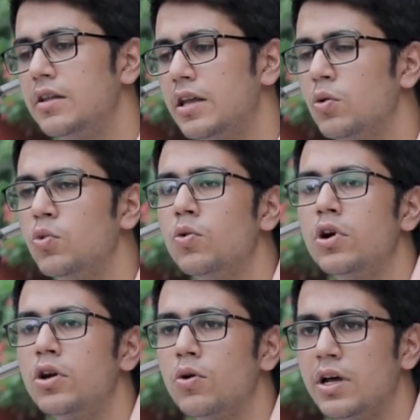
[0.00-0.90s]
then you move
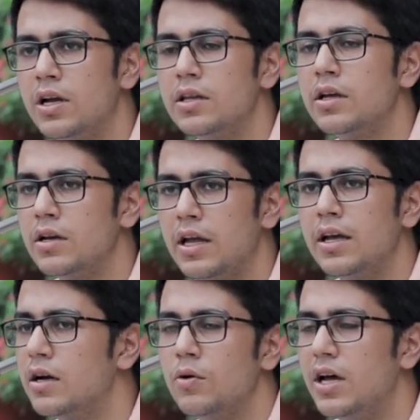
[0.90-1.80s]
on to another
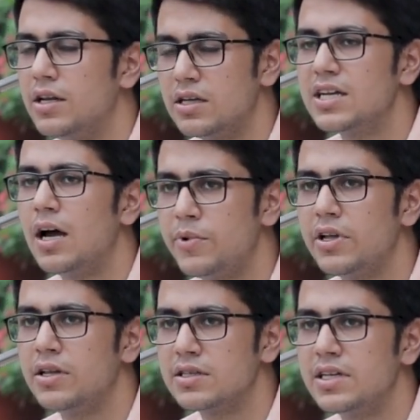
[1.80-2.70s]
another
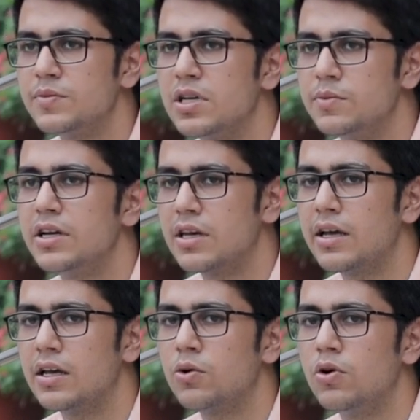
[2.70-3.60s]
chapter in the same subject,
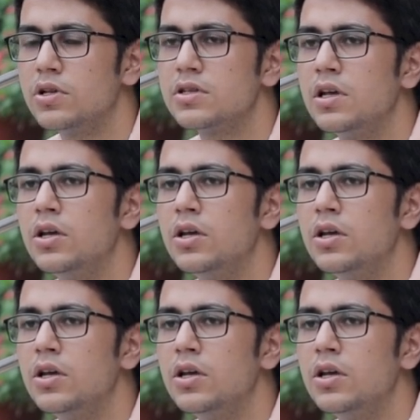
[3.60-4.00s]
like in quants.